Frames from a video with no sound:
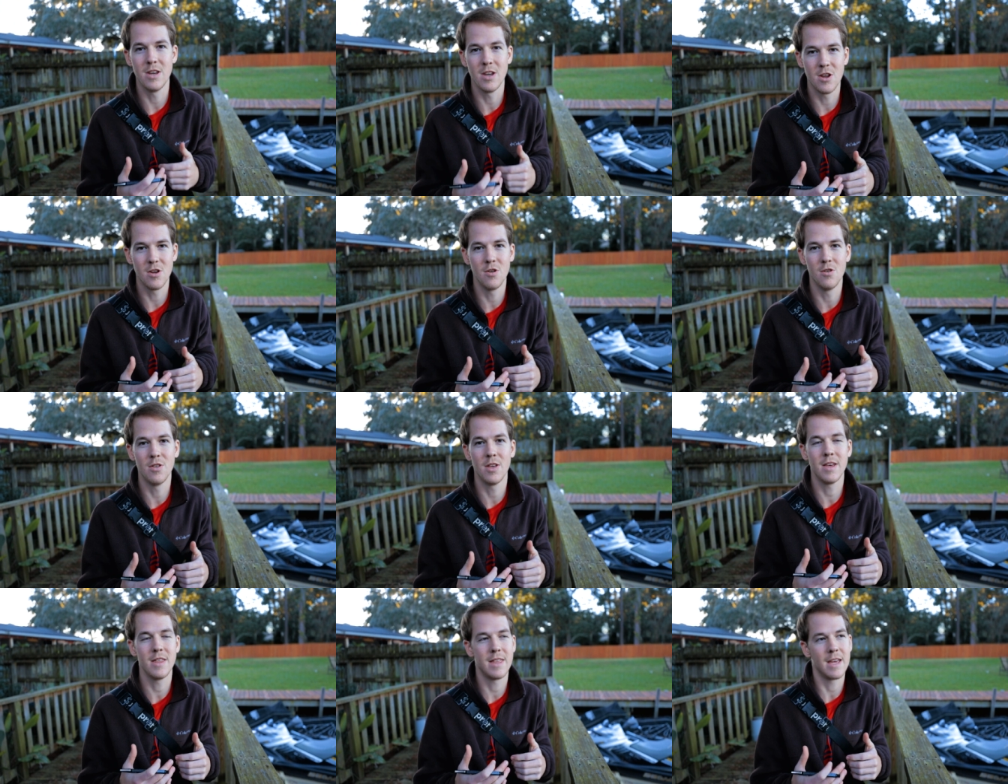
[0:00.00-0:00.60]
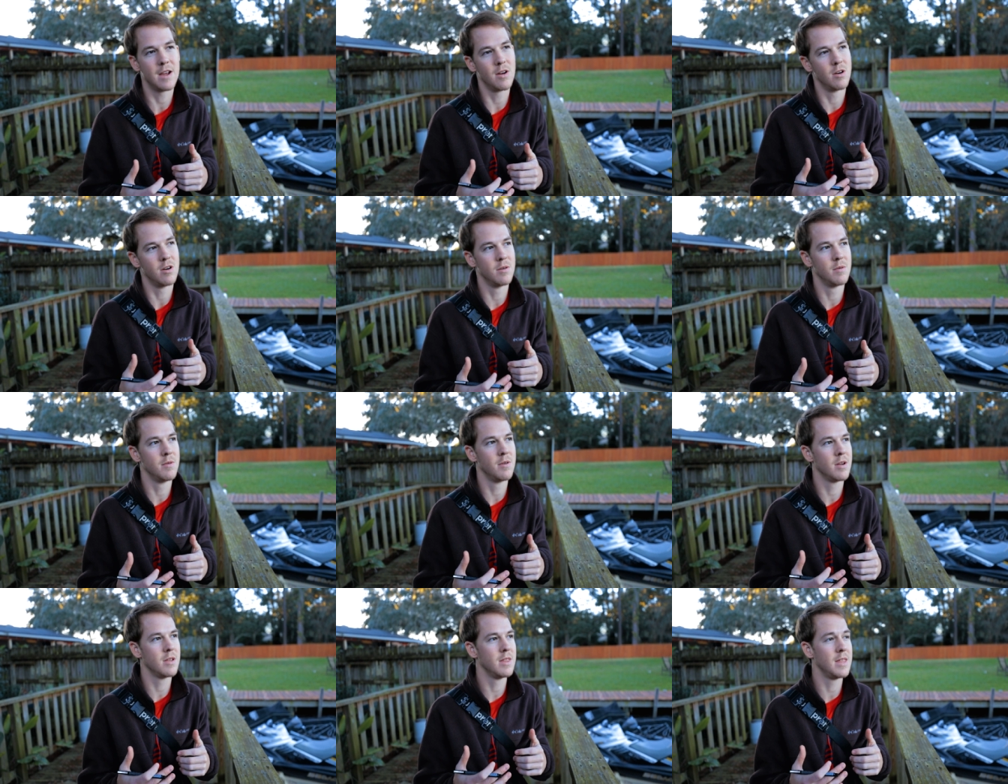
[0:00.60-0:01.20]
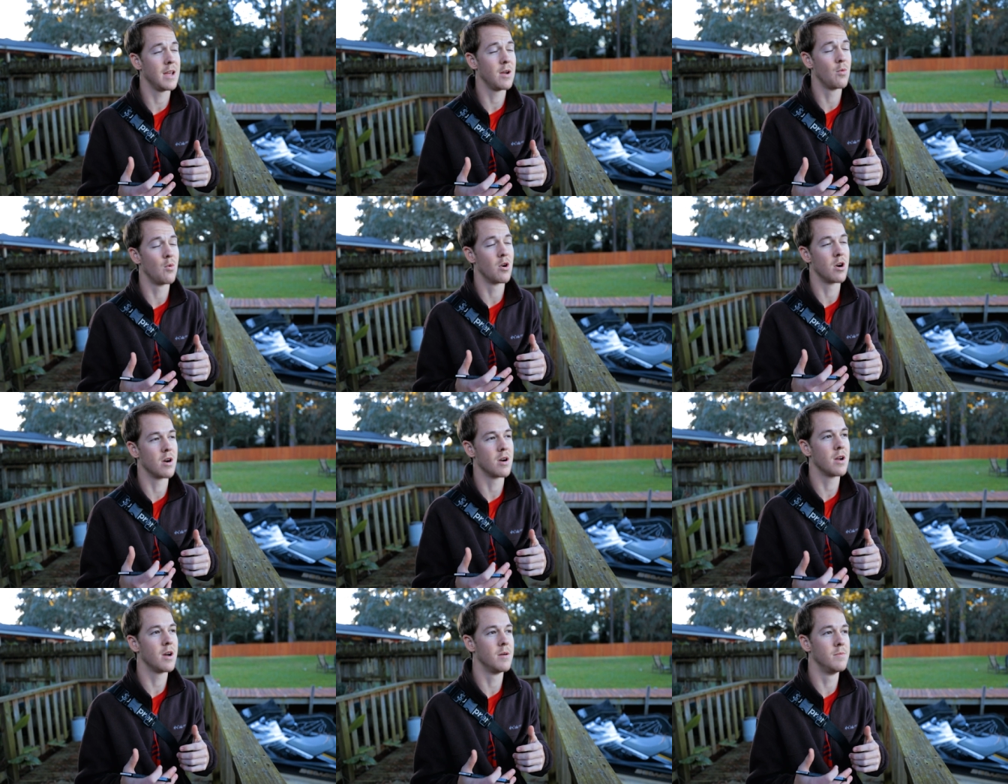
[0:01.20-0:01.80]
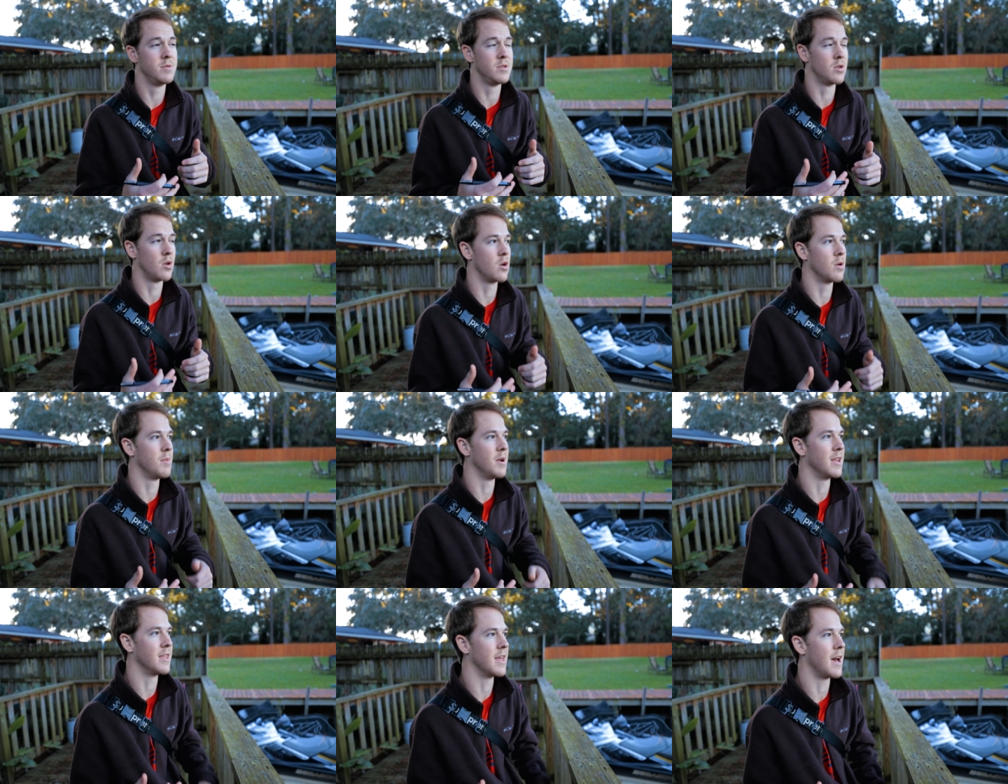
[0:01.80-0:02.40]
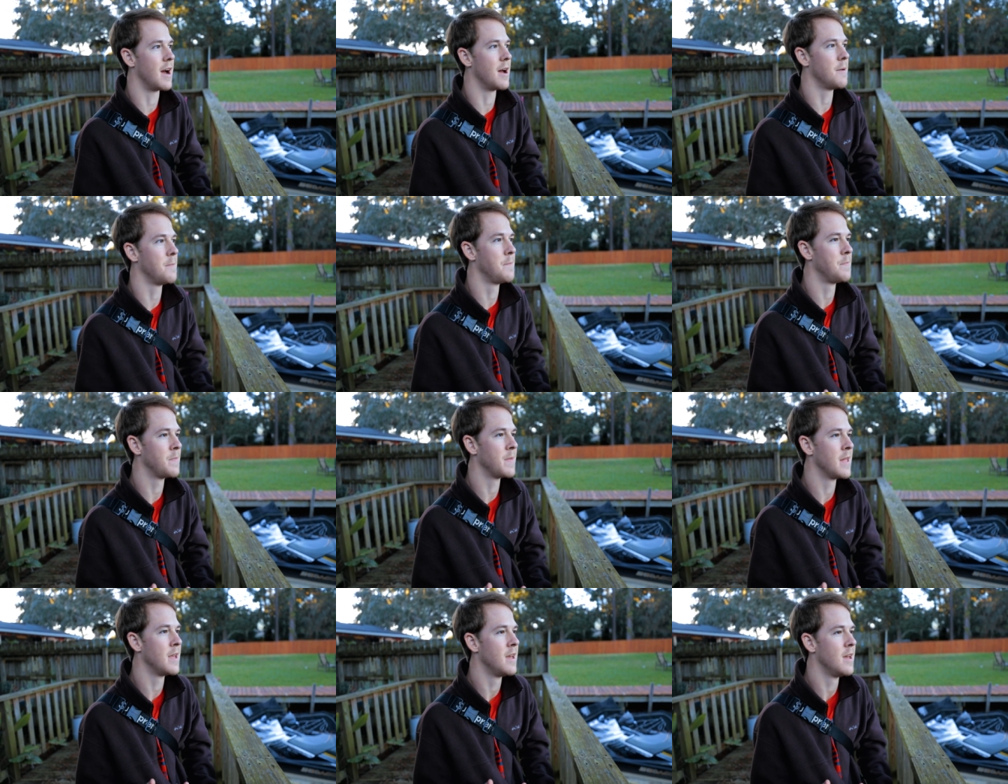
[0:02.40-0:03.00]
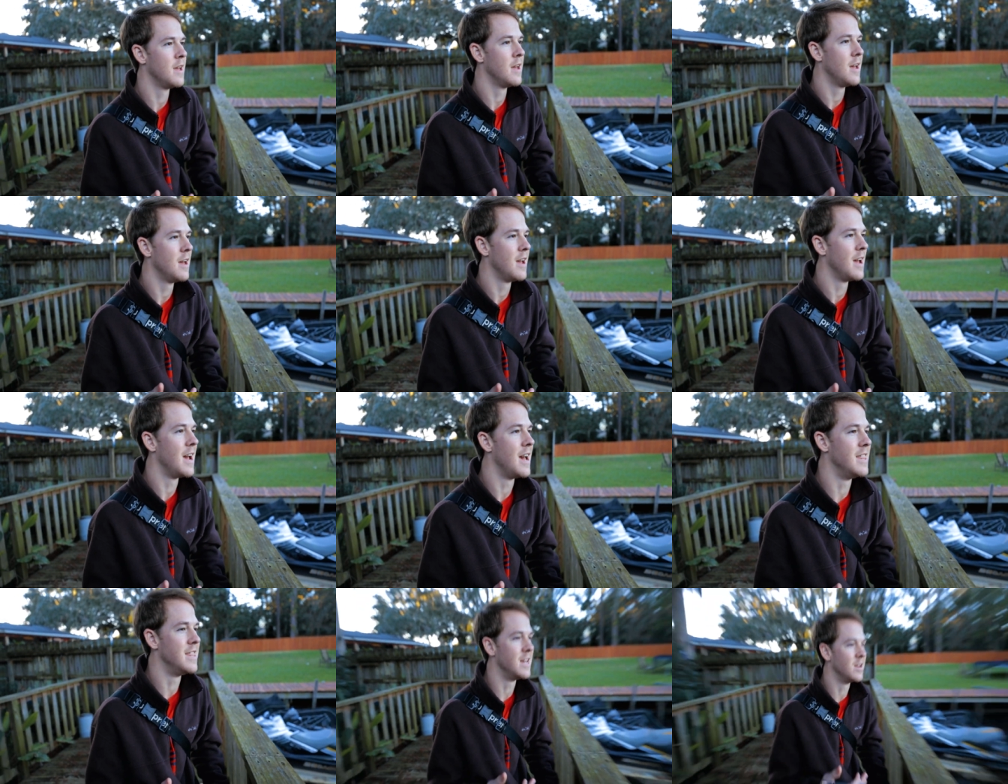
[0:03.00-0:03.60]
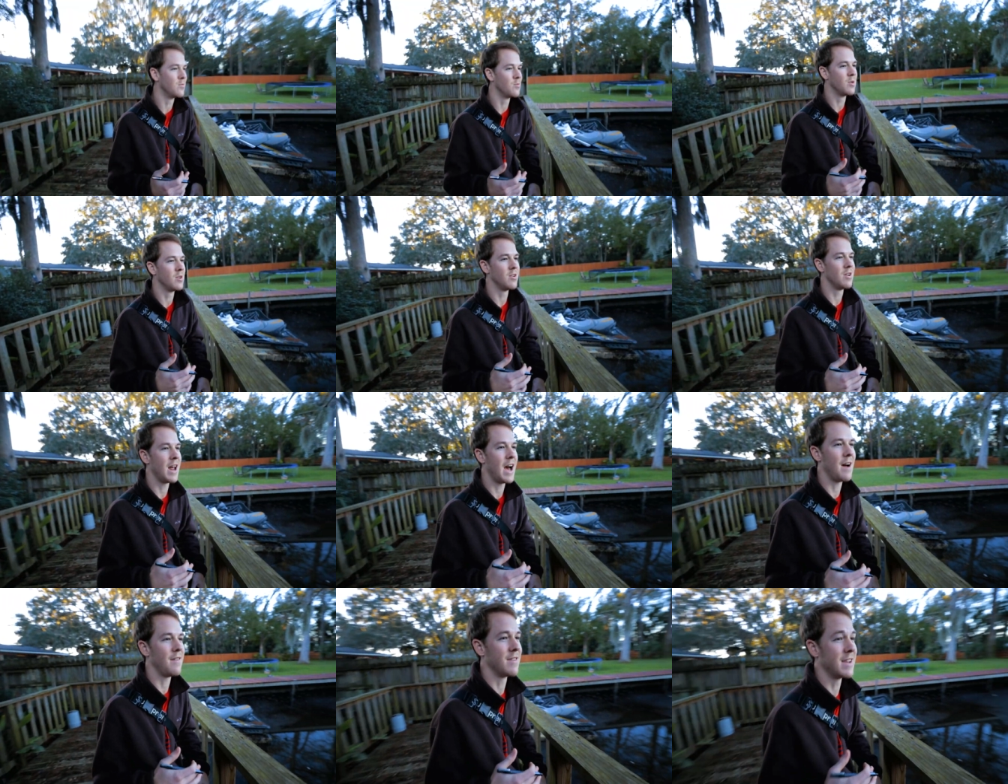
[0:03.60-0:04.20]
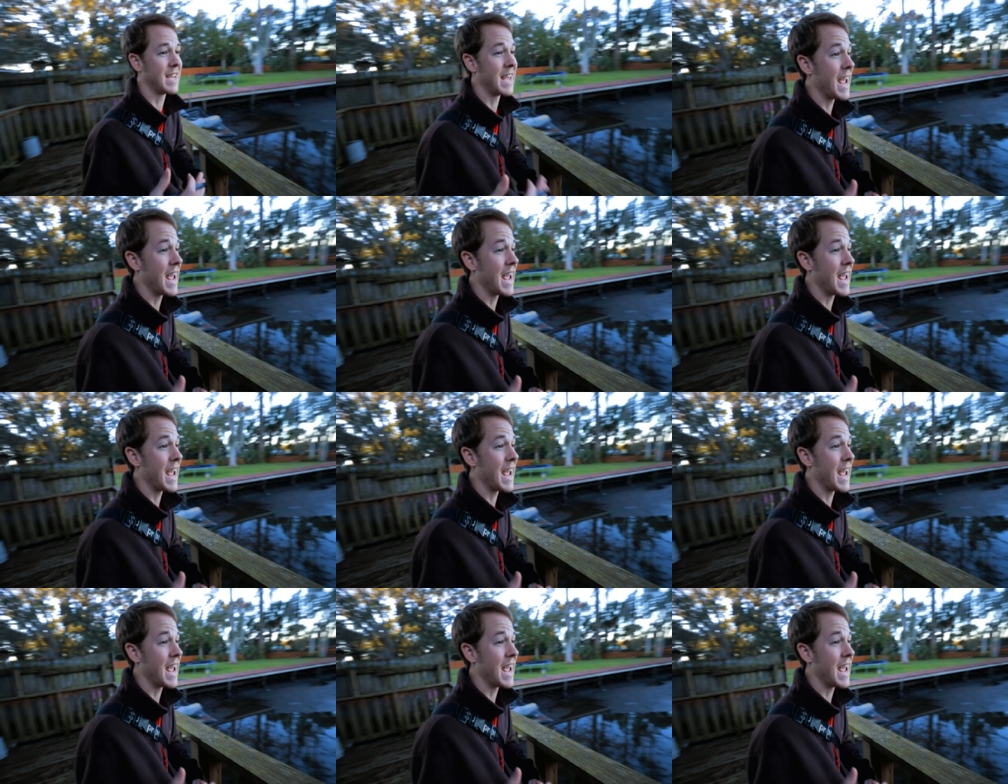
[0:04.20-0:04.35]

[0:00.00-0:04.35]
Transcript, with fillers: we knew that they were they were absorbing that and then we would have a